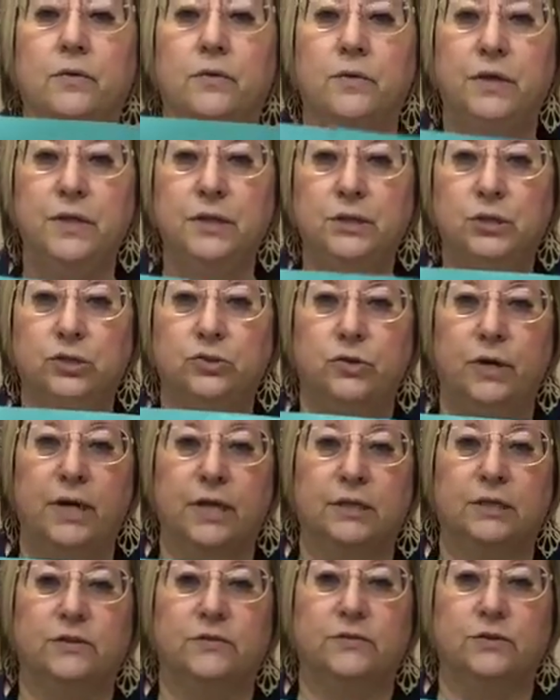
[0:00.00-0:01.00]
these
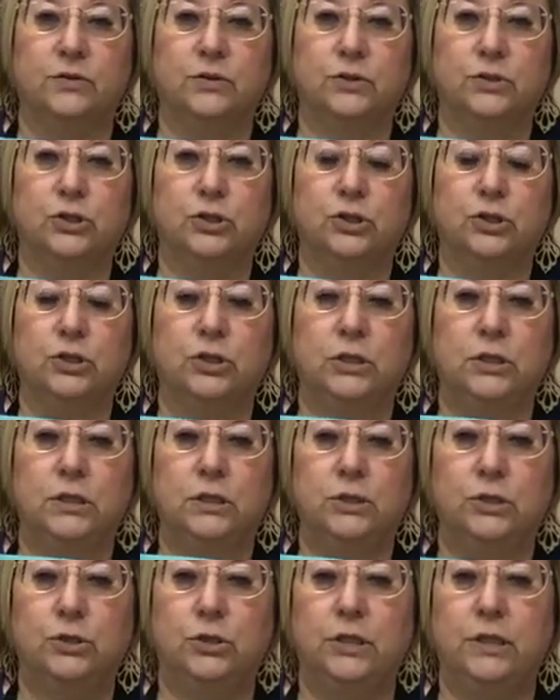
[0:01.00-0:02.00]
transfers
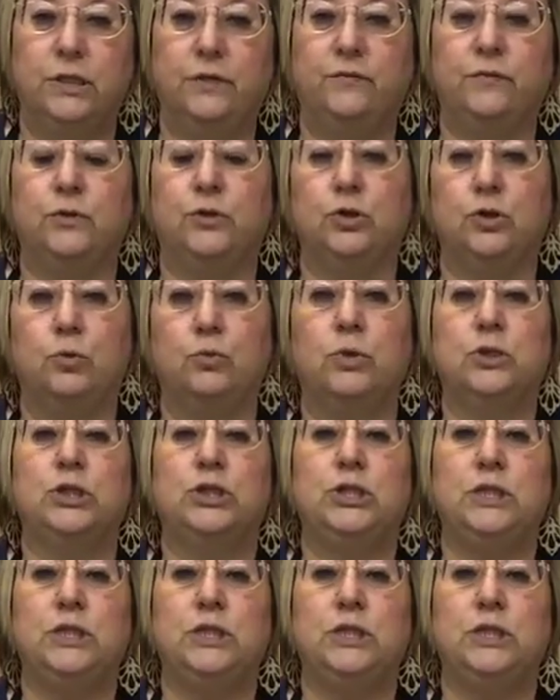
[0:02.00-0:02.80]
to give you so much